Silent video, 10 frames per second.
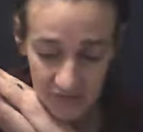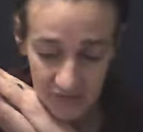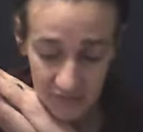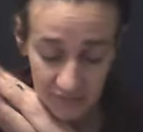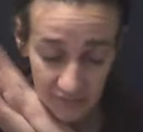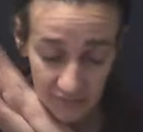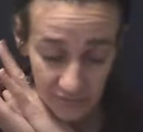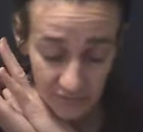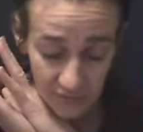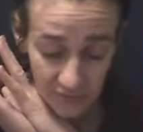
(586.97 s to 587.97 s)
to
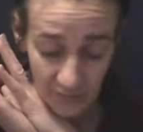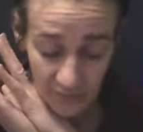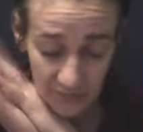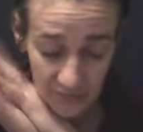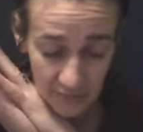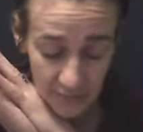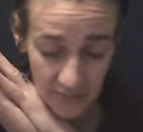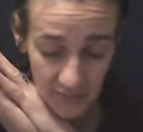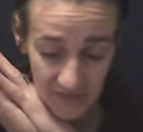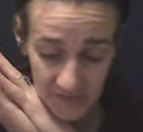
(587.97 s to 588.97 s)
re-review
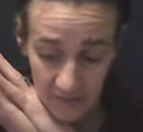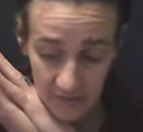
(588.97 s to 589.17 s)
this.